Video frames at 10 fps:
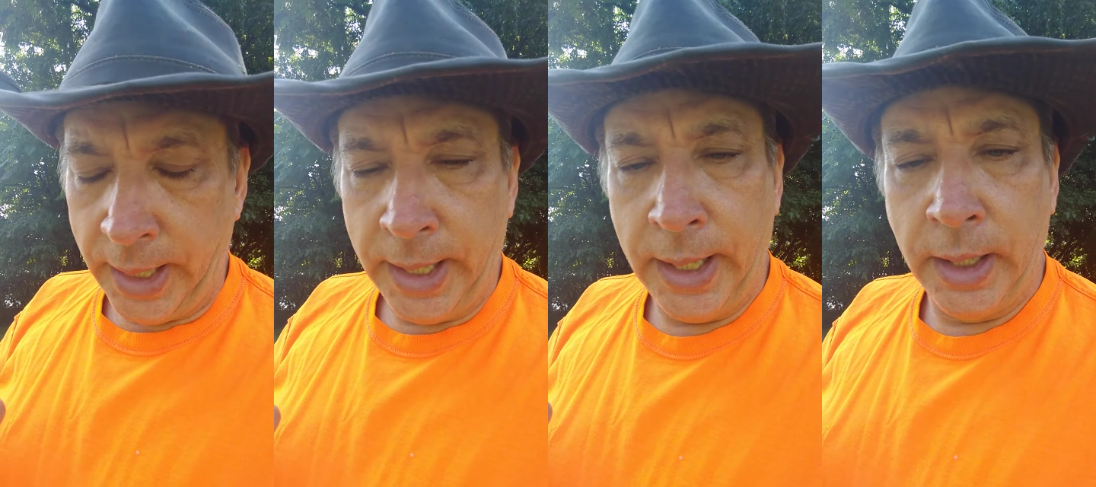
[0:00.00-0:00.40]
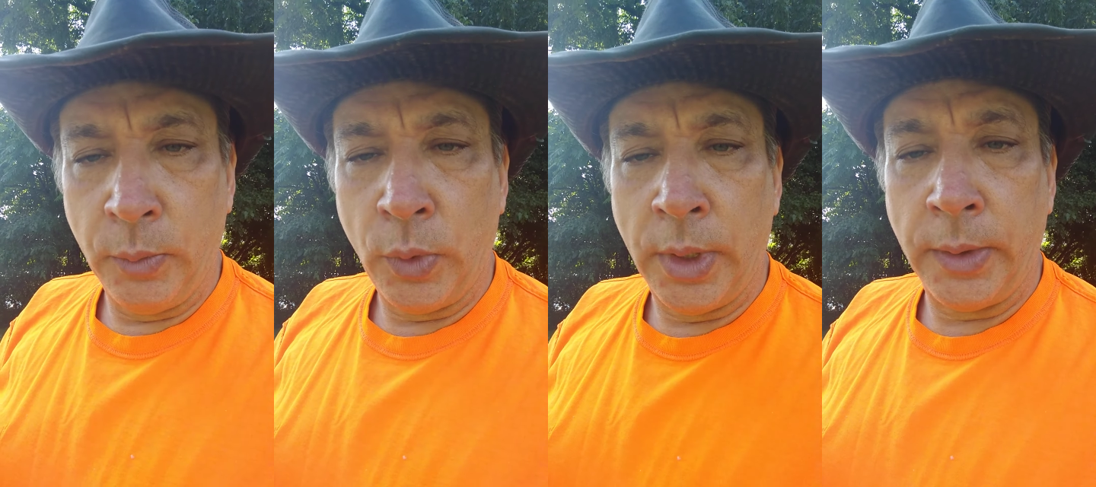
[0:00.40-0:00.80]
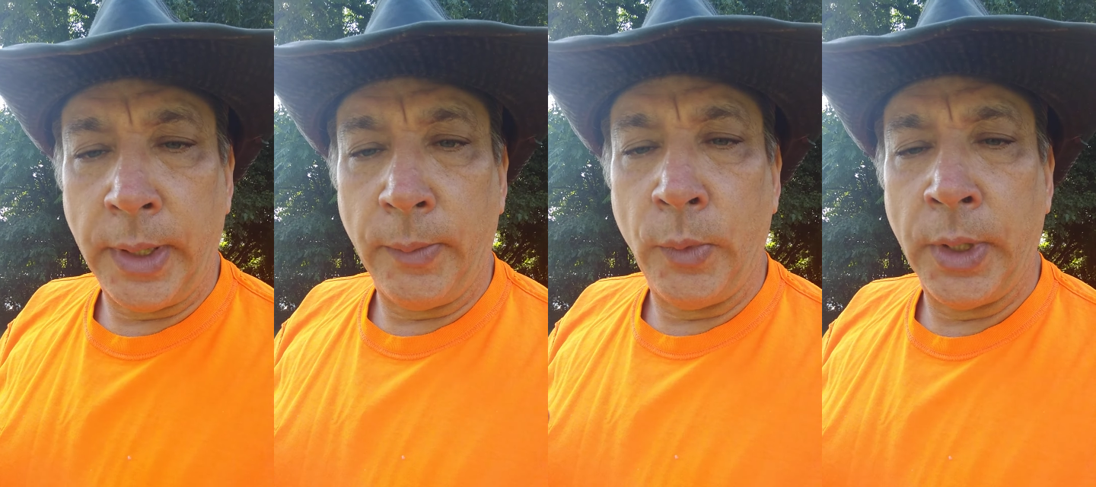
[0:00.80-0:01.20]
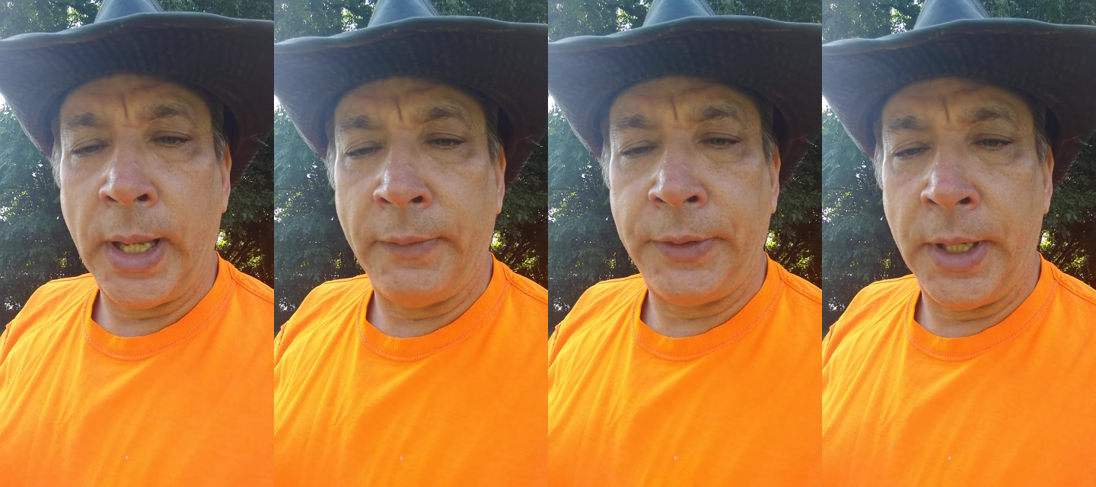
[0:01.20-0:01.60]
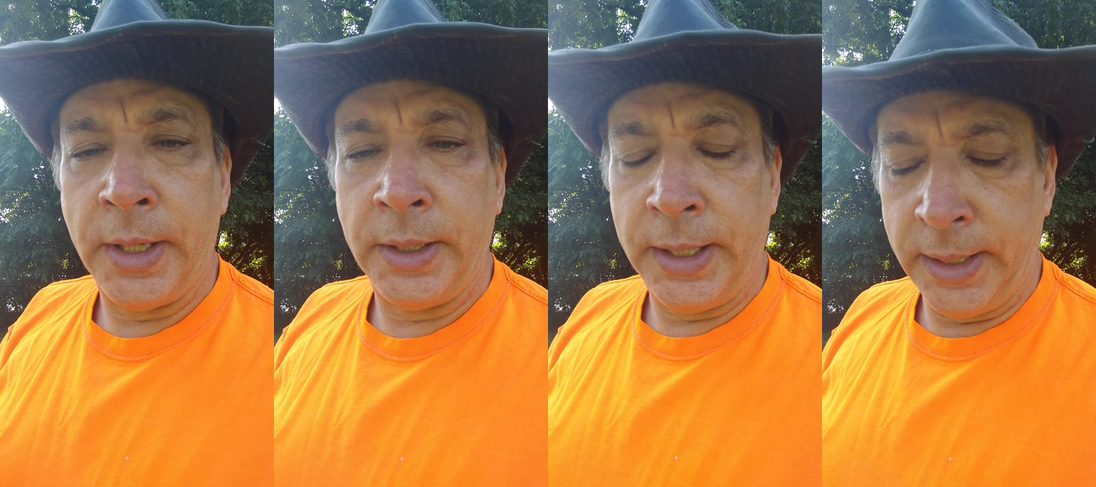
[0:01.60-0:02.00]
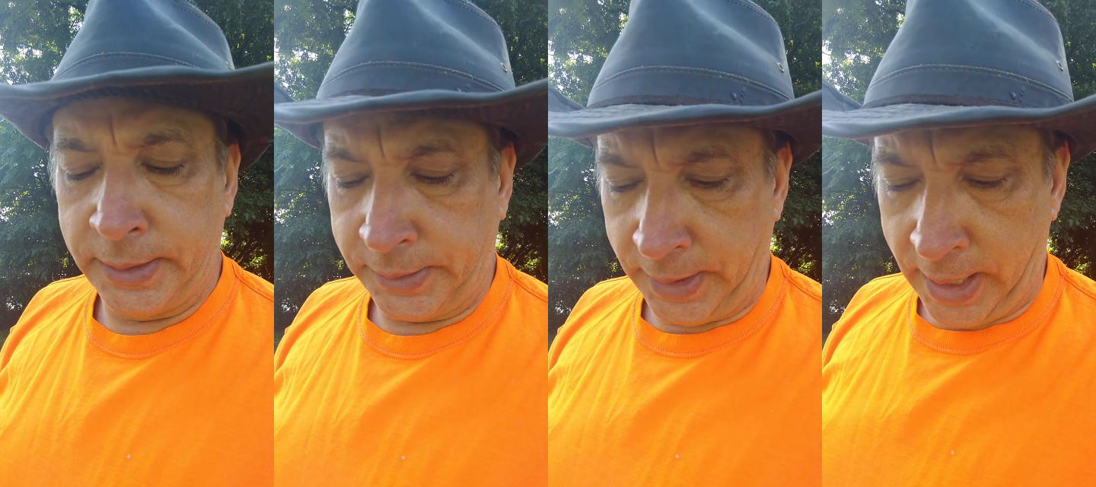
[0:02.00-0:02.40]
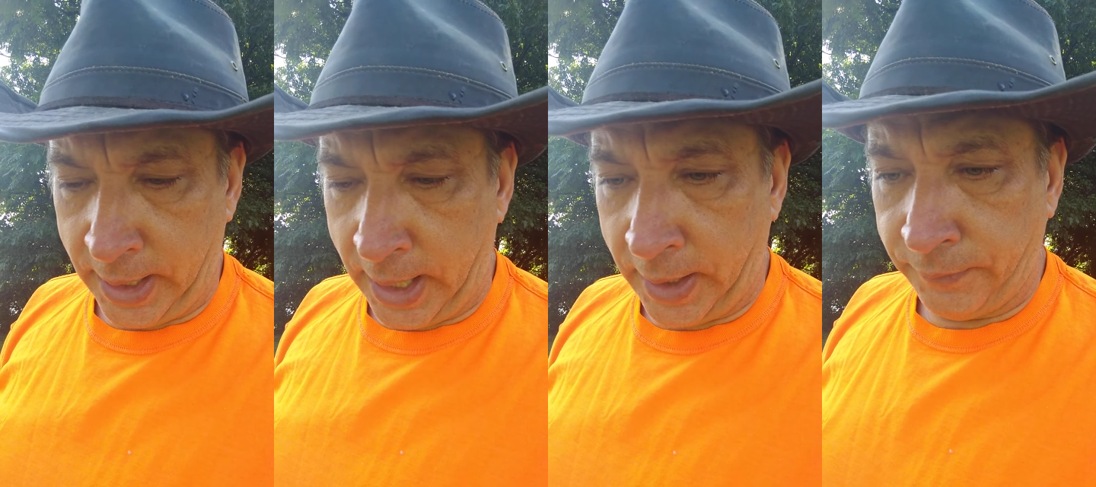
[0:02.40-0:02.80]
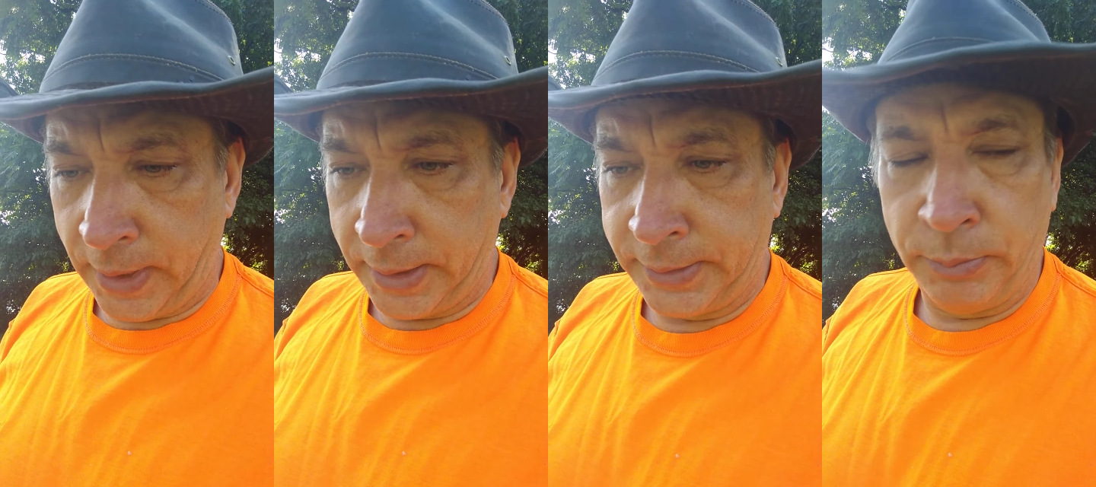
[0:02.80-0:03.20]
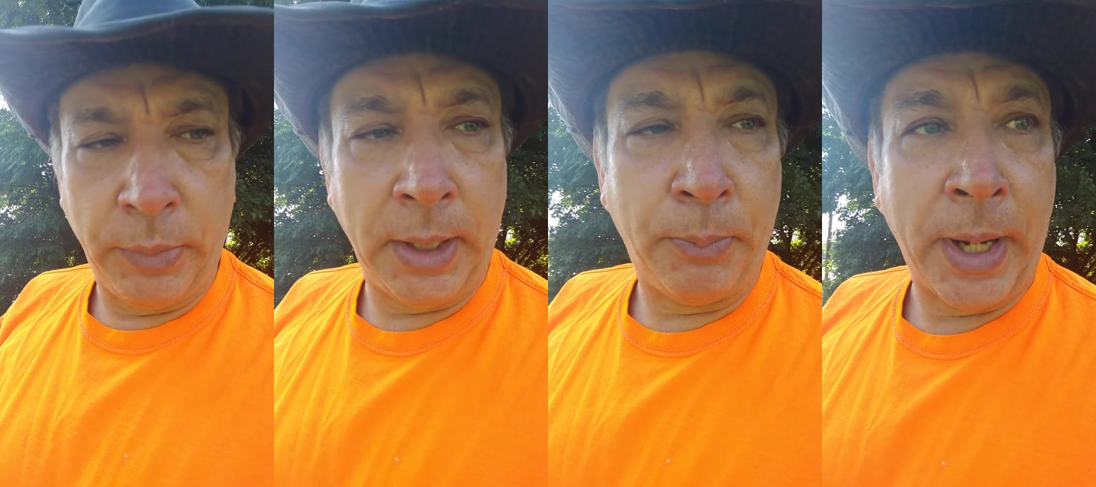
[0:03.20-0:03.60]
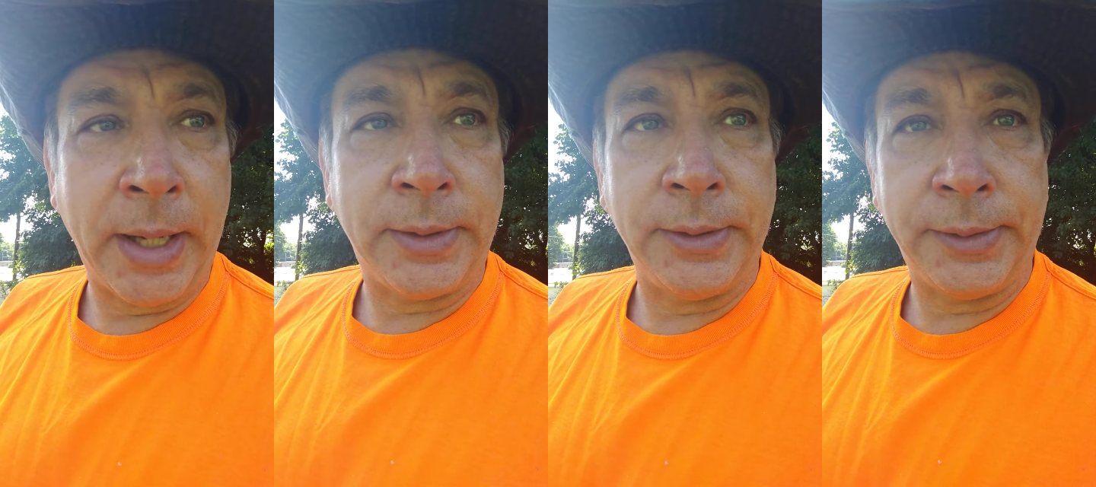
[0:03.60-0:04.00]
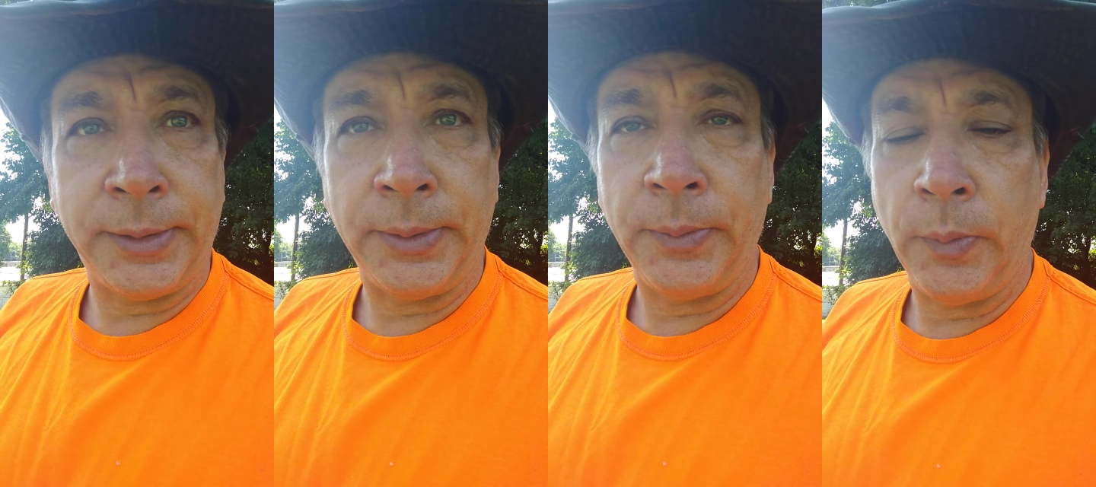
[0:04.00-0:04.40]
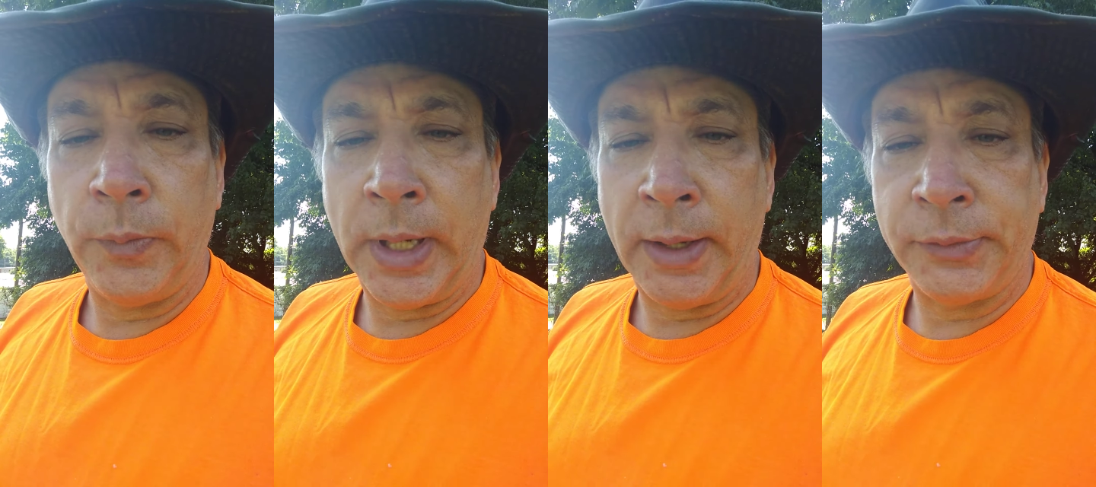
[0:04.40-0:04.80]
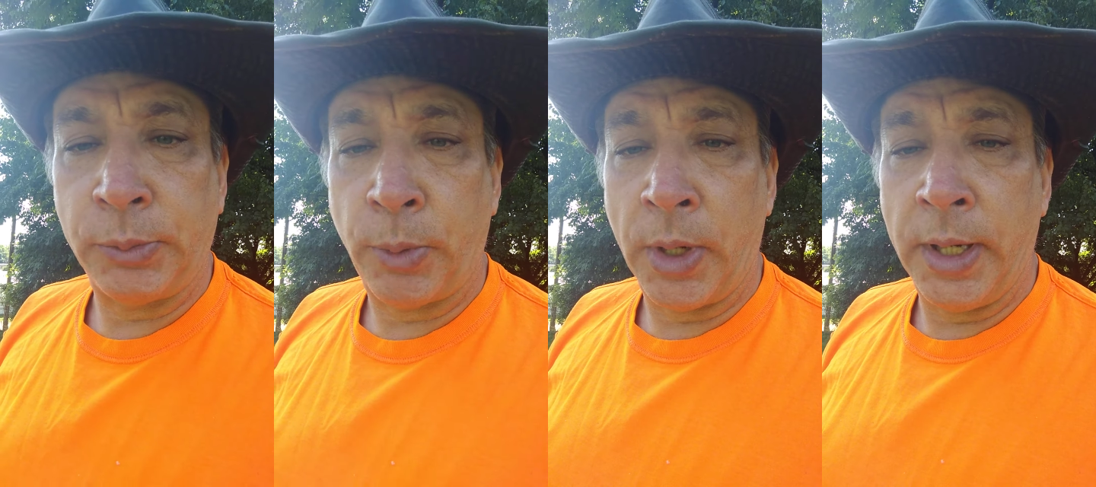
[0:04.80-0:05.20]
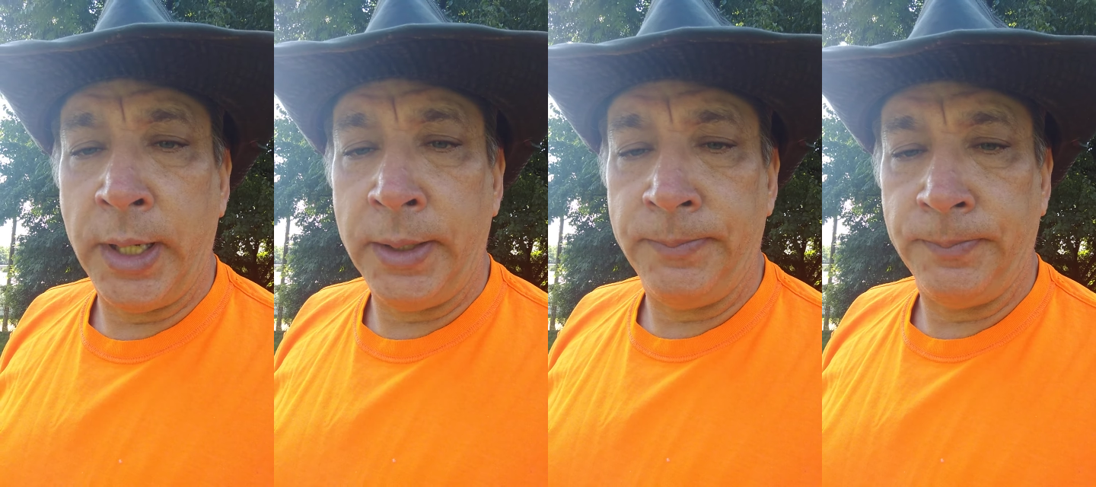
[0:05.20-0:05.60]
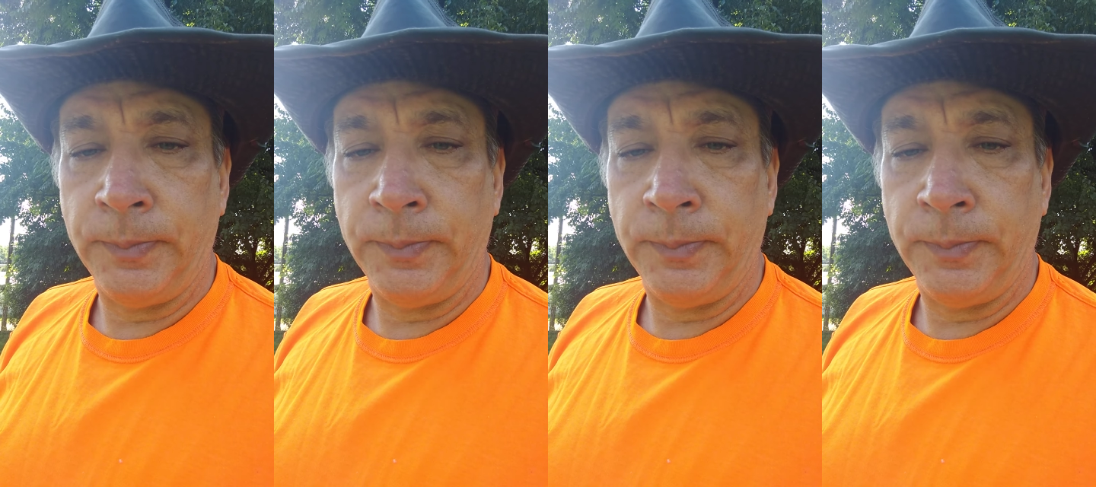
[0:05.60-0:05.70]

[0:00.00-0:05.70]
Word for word: And what what I've done is I've had some big patches that I've sprayed,